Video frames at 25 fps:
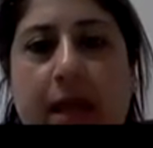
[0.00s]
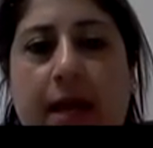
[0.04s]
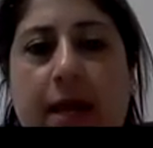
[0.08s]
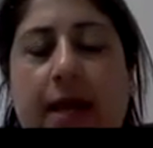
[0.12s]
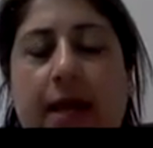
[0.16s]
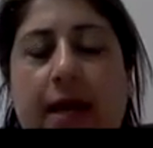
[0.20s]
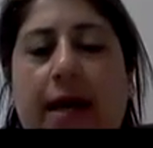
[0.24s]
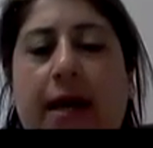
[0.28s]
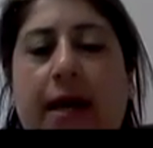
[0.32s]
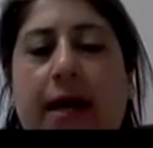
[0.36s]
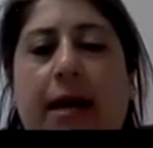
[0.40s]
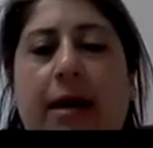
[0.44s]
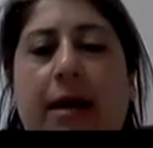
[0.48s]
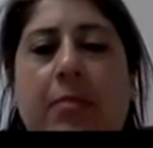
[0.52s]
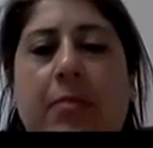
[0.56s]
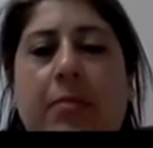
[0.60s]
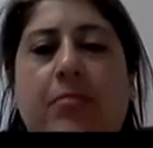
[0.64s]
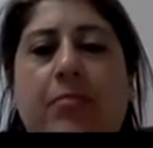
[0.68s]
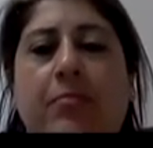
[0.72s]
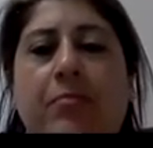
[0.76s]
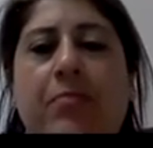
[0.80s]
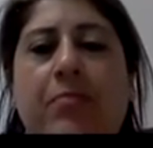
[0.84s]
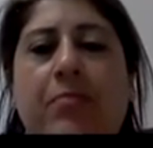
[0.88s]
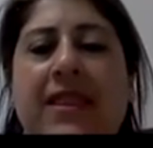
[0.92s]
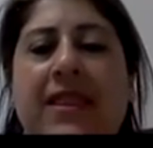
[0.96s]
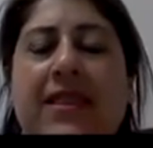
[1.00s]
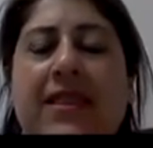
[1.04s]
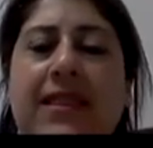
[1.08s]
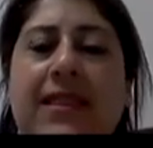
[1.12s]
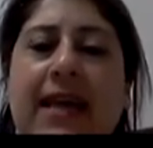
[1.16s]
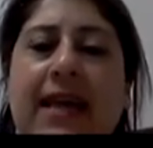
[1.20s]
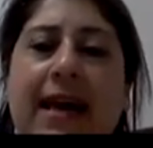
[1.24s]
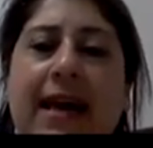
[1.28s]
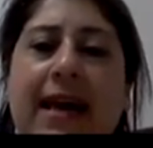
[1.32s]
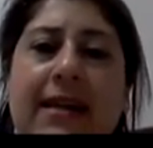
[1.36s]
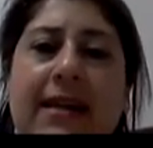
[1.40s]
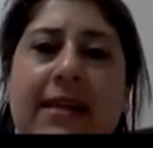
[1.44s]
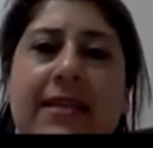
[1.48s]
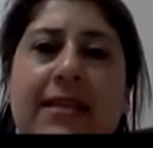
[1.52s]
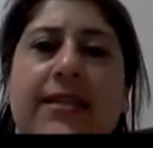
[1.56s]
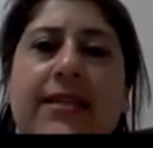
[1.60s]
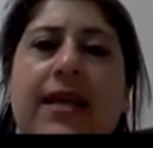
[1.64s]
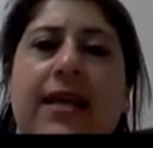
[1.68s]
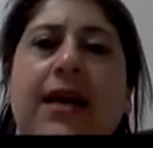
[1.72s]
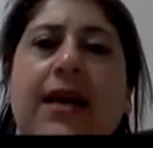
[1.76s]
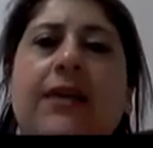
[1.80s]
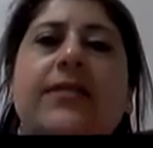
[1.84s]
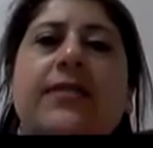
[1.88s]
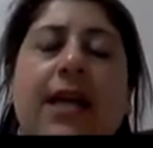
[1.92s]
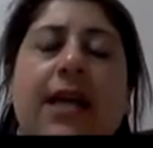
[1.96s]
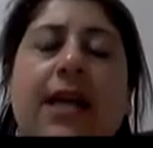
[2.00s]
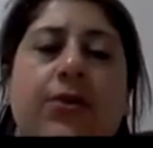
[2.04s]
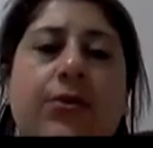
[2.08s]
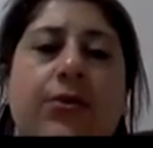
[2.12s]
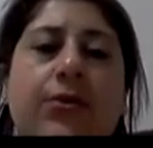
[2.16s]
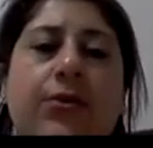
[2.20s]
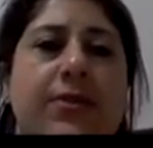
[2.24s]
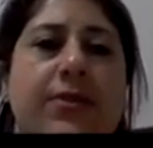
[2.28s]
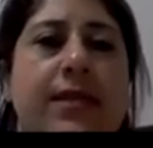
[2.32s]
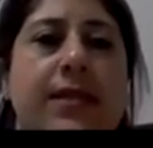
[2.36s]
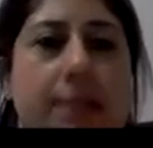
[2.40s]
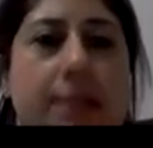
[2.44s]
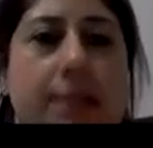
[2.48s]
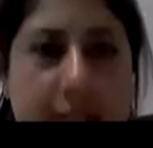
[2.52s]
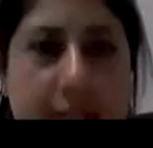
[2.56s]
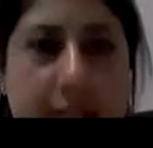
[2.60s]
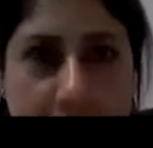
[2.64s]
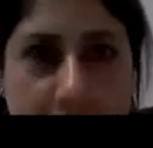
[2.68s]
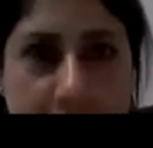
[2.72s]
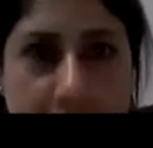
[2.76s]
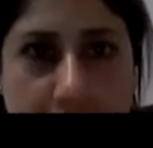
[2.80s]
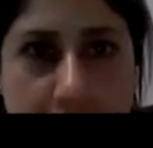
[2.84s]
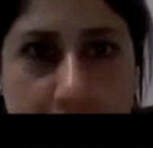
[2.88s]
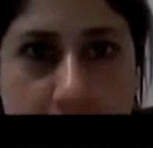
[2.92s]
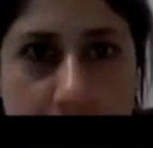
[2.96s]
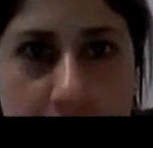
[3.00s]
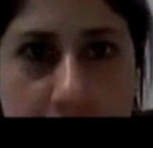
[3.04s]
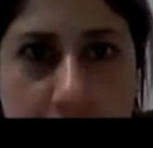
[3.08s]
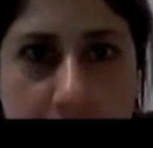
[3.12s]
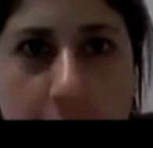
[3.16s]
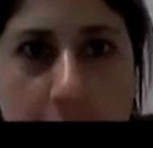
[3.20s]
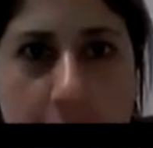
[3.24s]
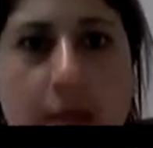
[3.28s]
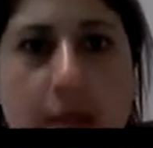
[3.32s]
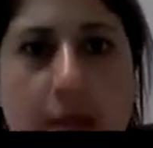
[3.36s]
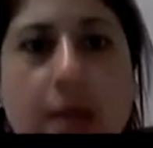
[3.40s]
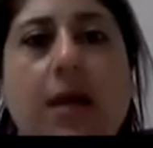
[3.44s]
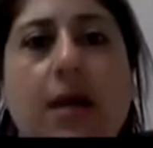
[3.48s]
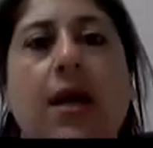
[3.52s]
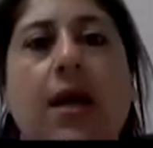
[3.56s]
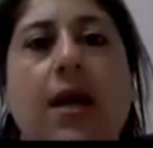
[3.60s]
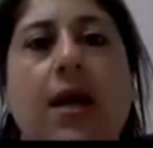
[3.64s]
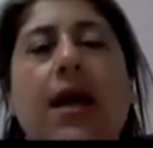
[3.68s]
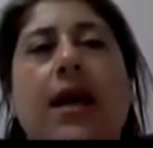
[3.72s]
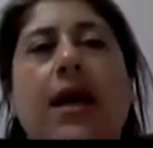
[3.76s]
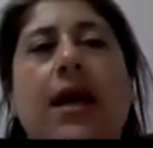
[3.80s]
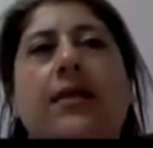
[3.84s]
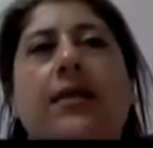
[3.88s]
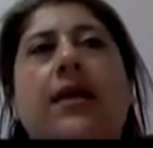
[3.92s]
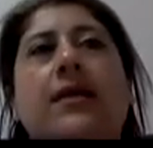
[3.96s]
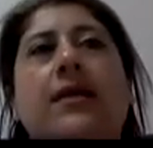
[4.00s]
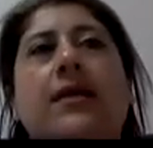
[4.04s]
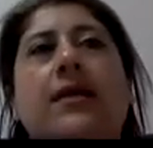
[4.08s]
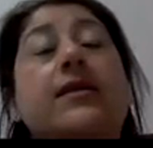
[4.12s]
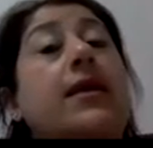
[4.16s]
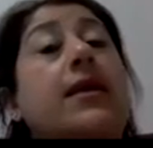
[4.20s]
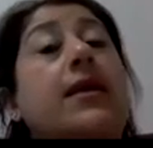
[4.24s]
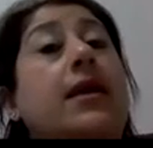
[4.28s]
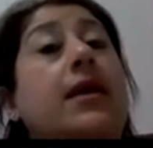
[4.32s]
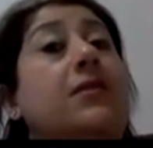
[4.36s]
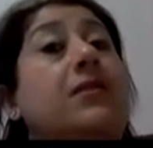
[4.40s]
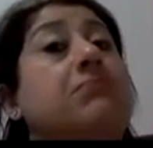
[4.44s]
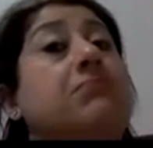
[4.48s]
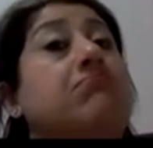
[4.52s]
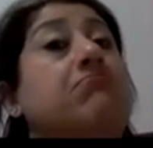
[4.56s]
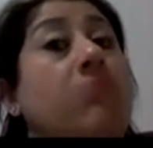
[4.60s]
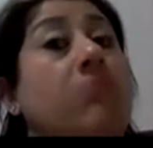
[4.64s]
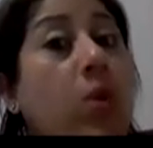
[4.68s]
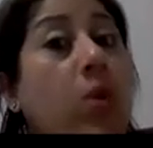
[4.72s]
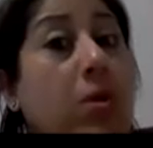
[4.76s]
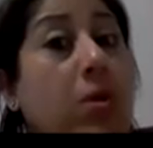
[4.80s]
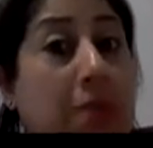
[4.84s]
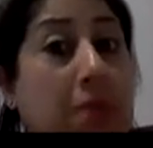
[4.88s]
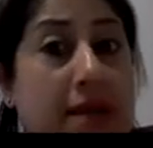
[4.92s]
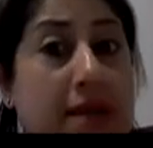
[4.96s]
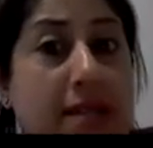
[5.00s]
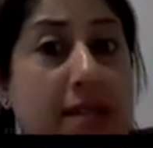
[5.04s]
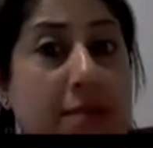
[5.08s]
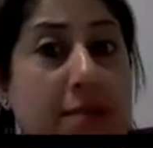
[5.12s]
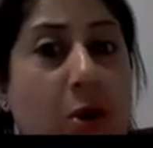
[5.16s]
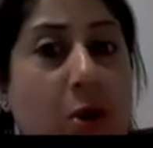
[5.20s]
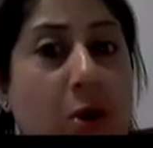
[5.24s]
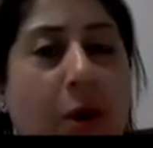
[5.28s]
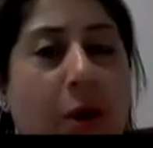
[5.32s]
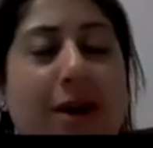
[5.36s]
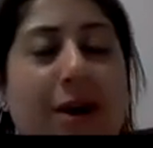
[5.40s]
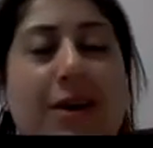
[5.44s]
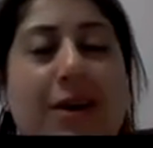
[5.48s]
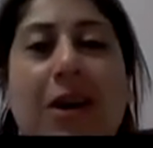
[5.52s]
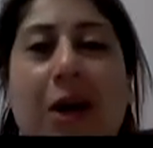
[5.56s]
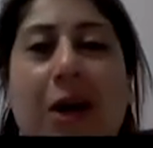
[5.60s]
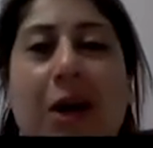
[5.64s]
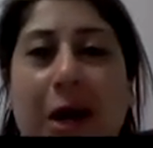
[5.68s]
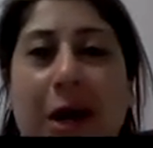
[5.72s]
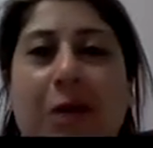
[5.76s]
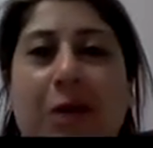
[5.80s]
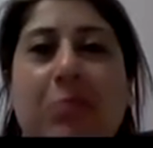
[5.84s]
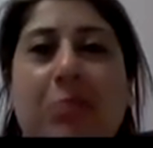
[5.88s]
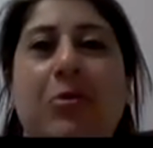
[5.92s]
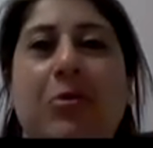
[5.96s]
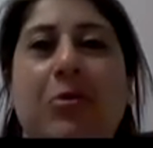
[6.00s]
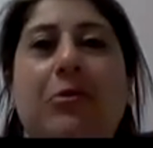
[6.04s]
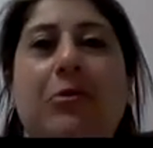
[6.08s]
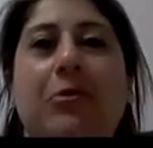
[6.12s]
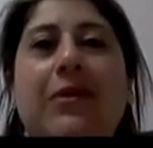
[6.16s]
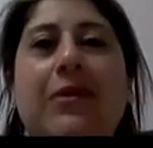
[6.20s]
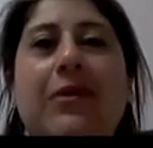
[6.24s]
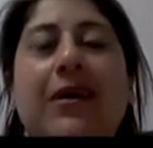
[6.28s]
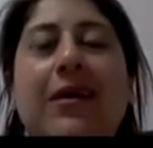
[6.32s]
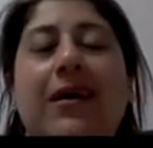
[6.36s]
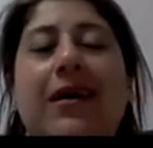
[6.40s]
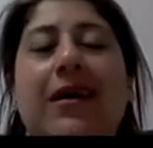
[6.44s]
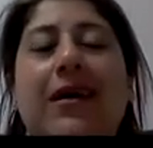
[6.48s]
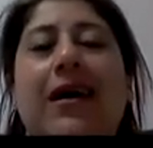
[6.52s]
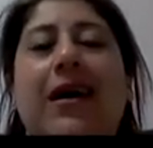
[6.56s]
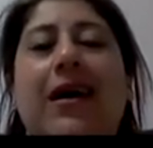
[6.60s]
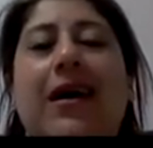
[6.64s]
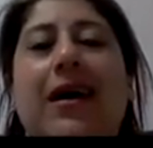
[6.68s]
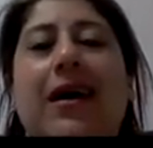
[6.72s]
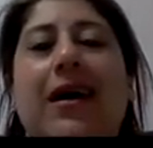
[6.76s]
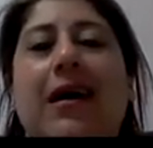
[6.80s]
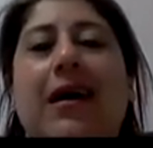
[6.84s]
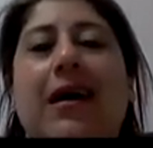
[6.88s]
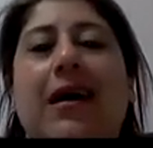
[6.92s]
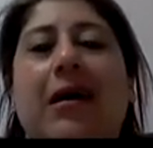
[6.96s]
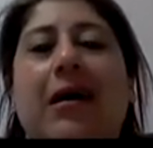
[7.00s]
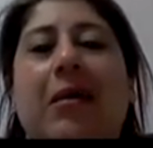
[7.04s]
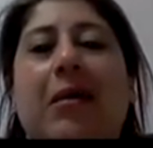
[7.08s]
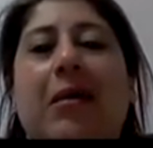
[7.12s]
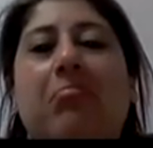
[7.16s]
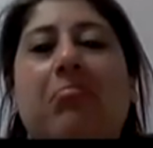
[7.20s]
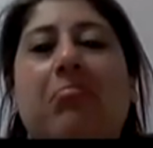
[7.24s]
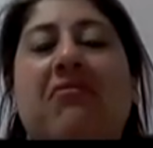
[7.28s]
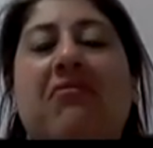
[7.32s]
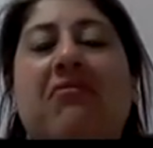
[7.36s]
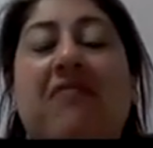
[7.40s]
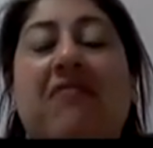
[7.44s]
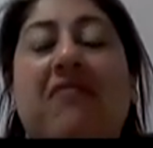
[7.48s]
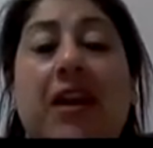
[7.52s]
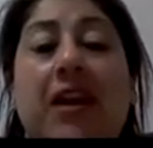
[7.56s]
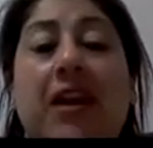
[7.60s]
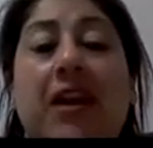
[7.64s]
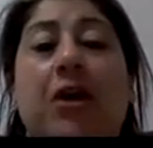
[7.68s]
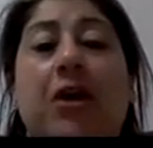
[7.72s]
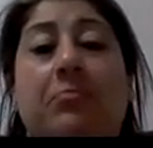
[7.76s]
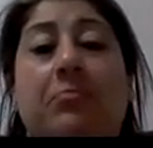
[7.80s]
But that is how Daryl thinks of him. And that's, again, what makes him quite a likeable fellow.